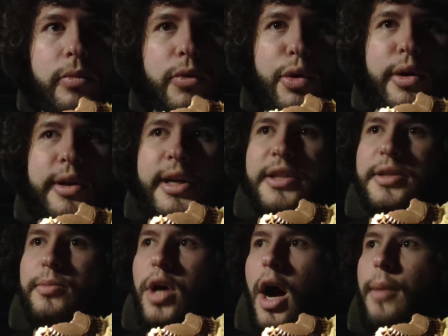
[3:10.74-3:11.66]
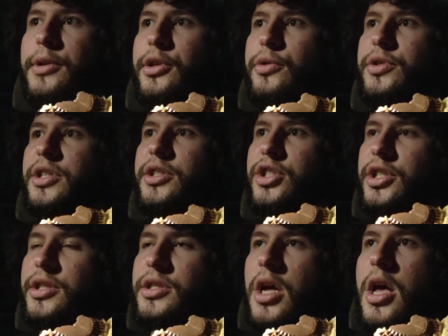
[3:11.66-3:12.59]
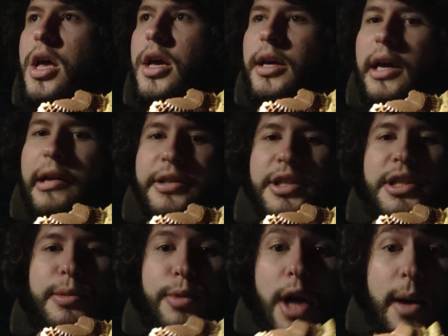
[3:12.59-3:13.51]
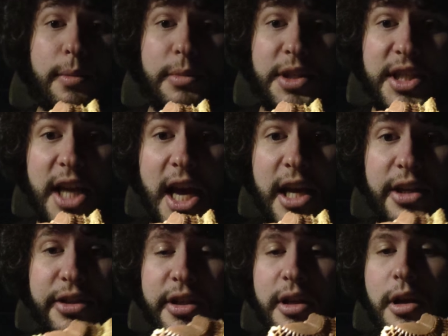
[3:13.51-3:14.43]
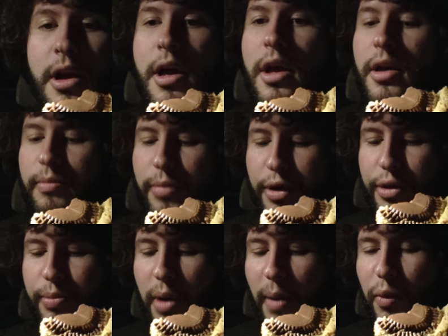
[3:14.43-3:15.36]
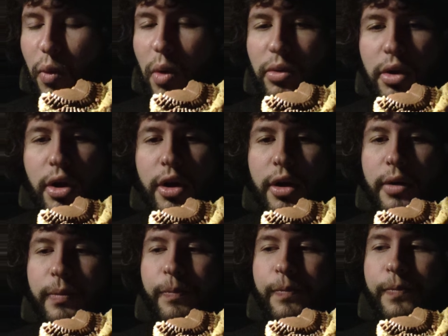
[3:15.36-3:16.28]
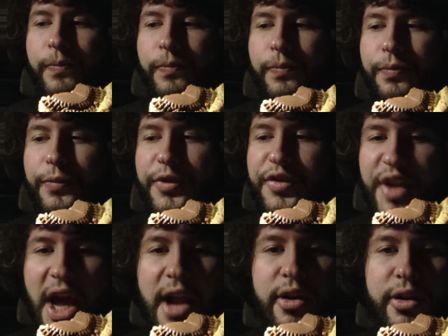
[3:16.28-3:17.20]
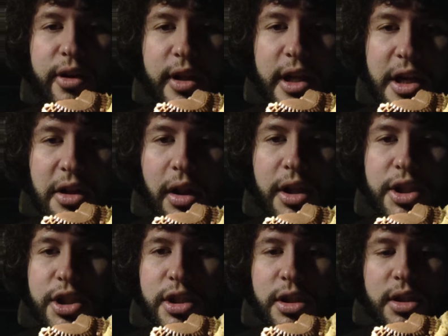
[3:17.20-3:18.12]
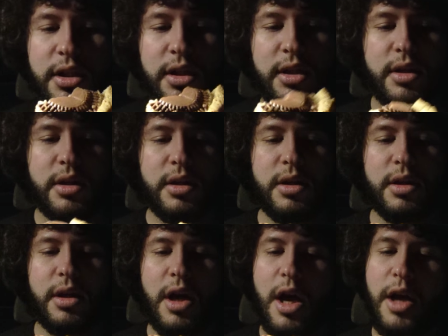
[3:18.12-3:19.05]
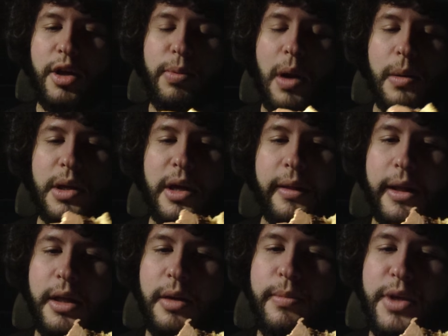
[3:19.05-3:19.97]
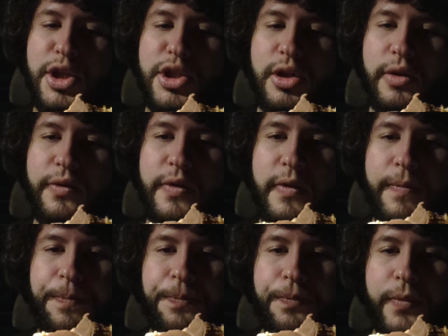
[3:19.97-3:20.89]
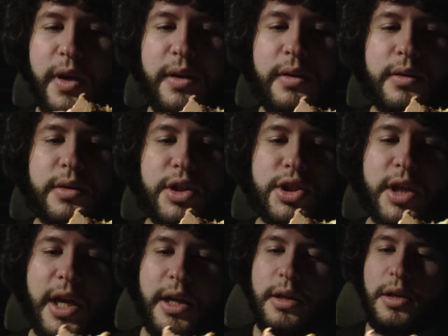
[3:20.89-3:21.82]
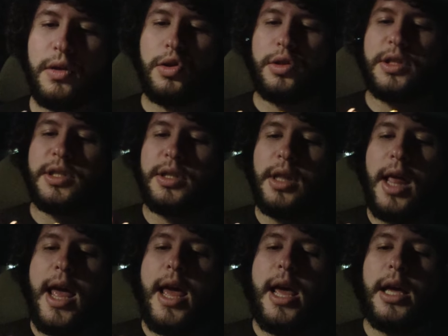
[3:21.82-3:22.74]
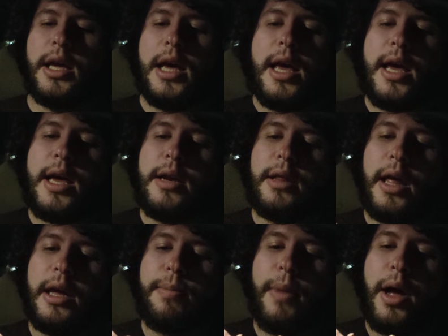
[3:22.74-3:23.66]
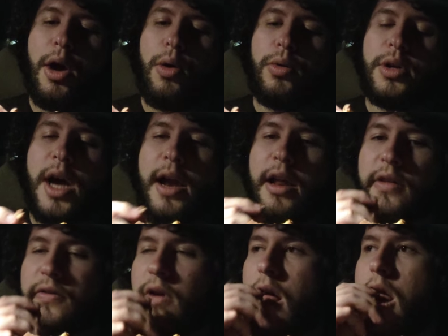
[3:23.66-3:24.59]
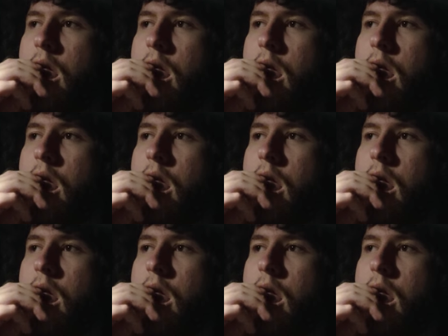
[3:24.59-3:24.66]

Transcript: you could get some common usages and see some common mistakes, but you probably won't learn standard English. You'll probably get like a mixture of just like slang and like my own kind of